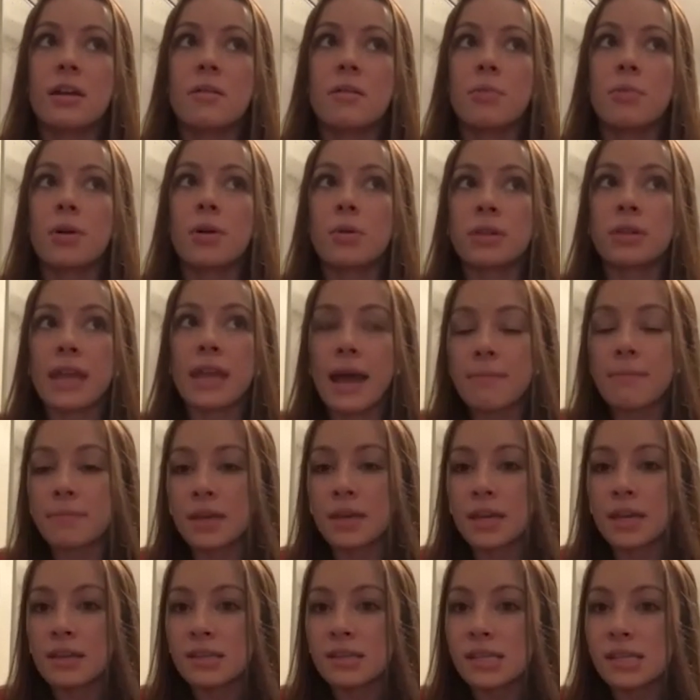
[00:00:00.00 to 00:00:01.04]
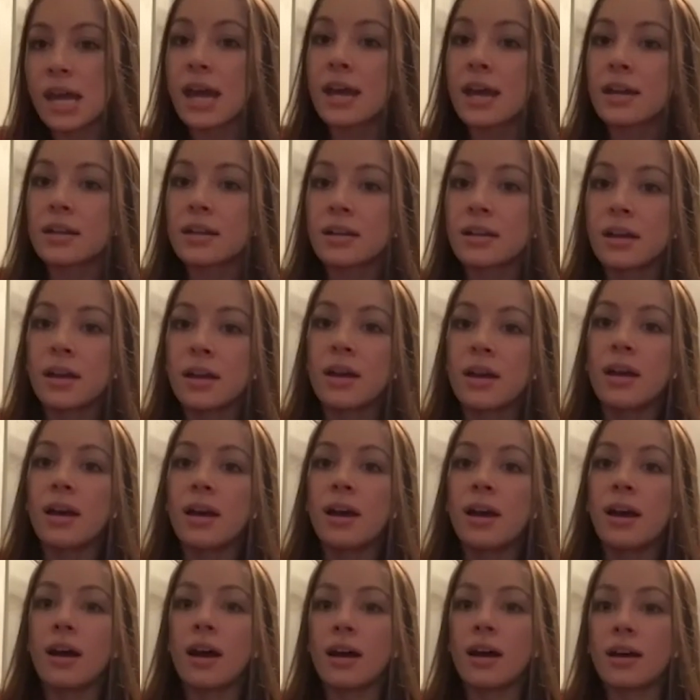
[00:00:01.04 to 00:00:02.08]
But with that being said,
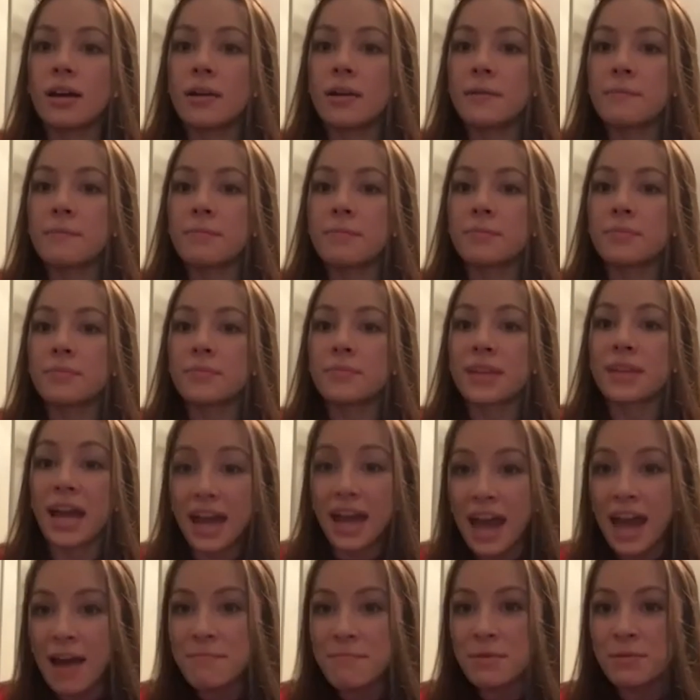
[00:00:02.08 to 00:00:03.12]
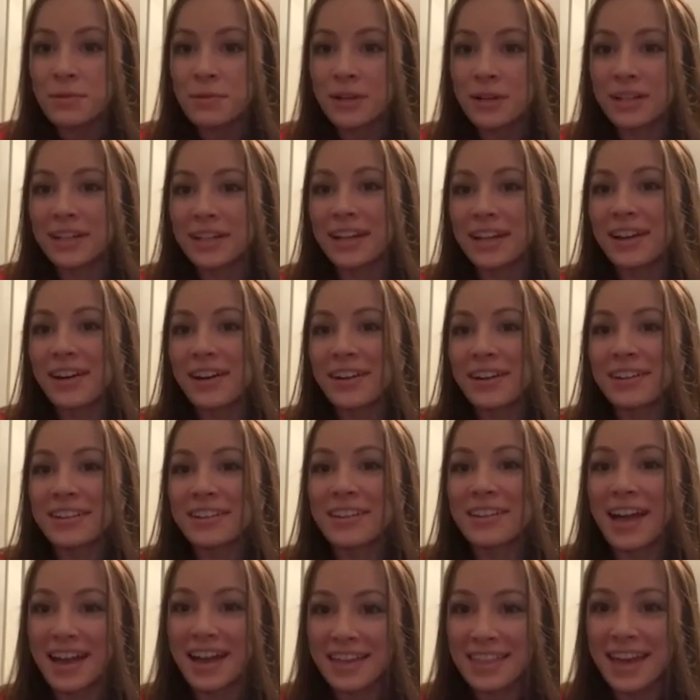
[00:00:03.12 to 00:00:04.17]
I have been working on a
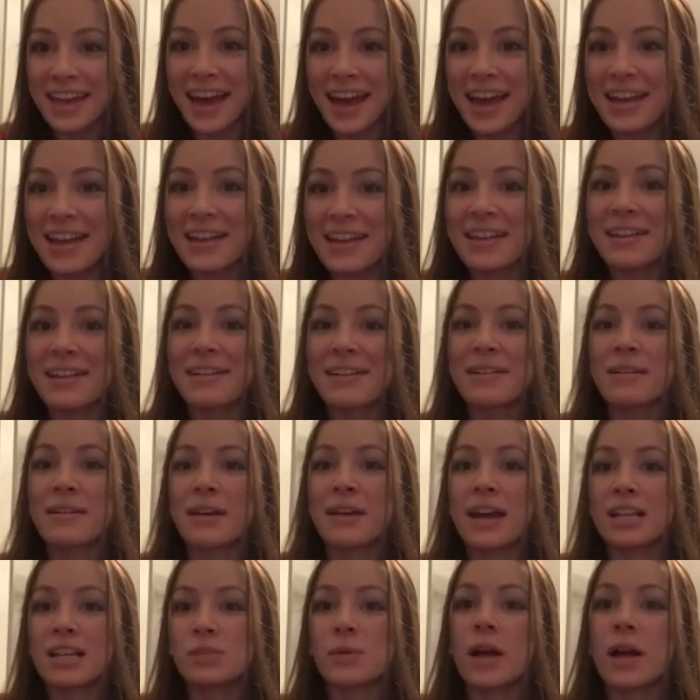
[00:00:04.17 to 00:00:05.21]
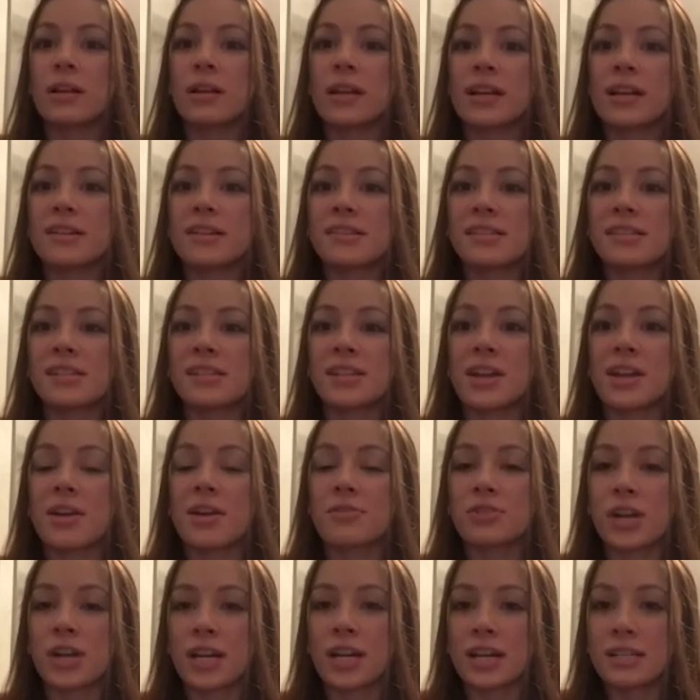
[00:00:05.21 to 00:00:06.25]
lot of that, as well as, you know,
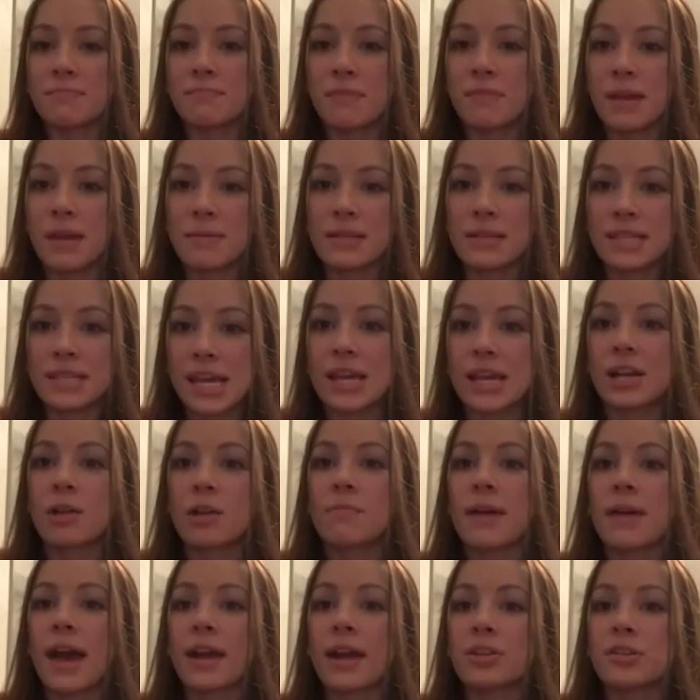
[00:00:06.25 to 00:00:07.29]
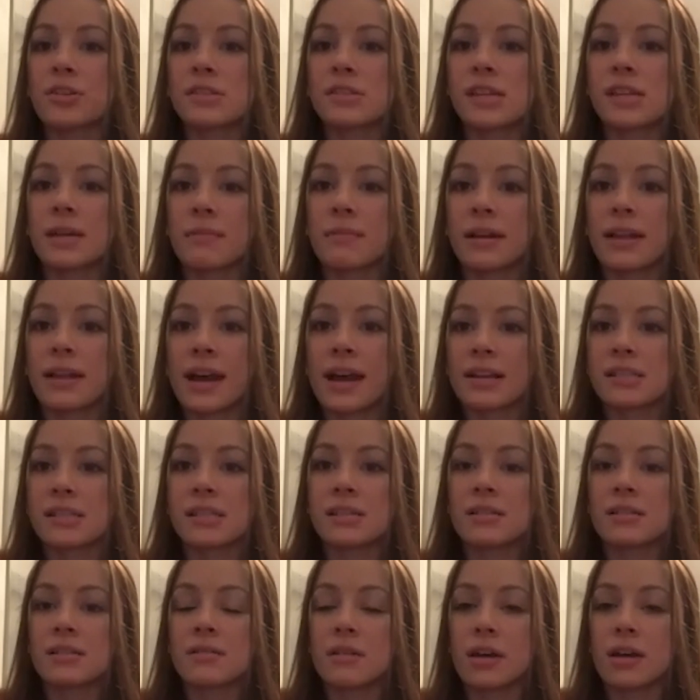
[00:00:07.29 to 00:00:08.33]
trying to maybe take her back, just like my
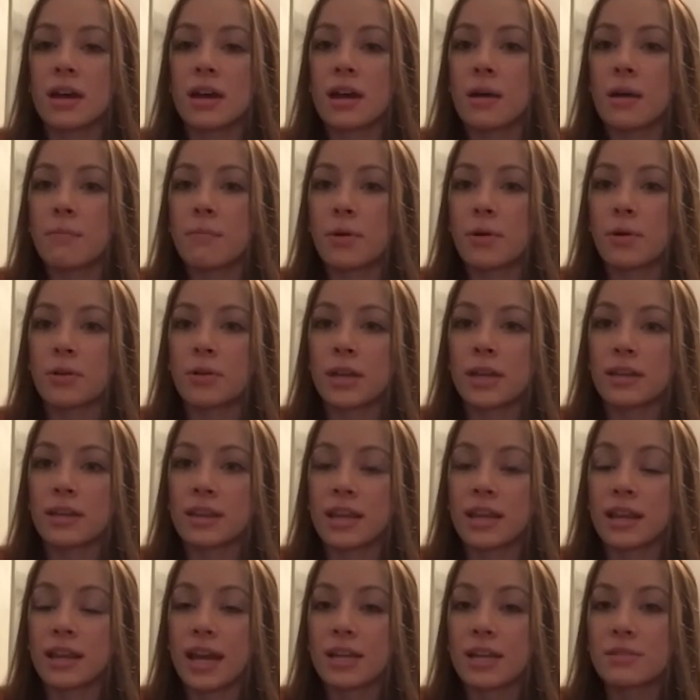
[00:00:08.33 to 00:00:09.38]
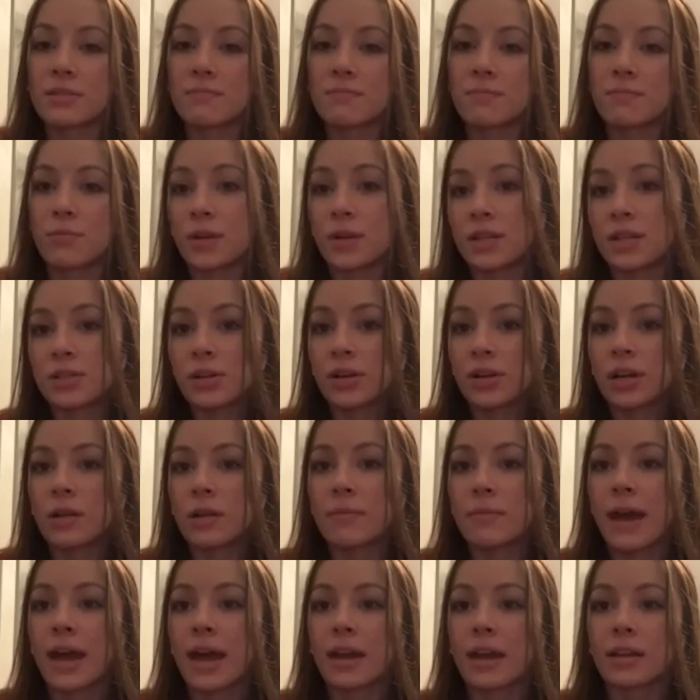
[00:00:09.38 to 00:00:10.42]
last opponent that I, when I took her
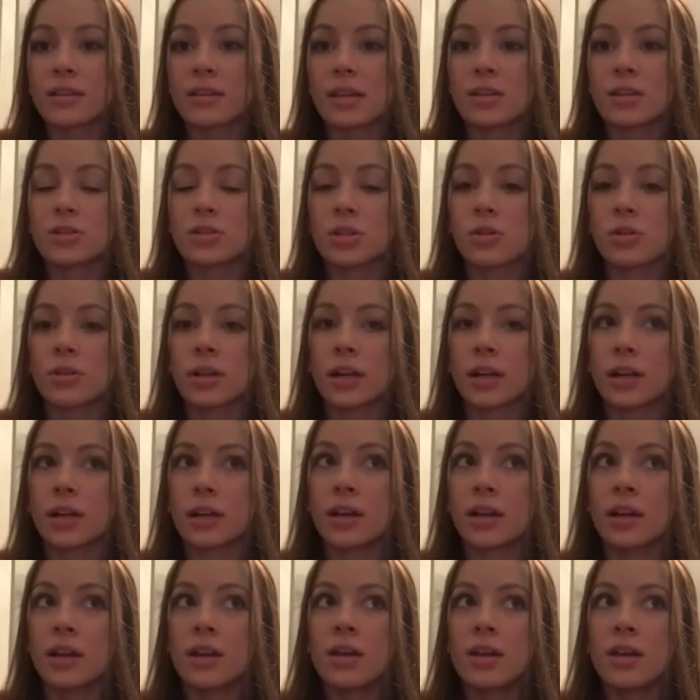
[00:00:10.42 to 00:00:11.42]
back and choke her.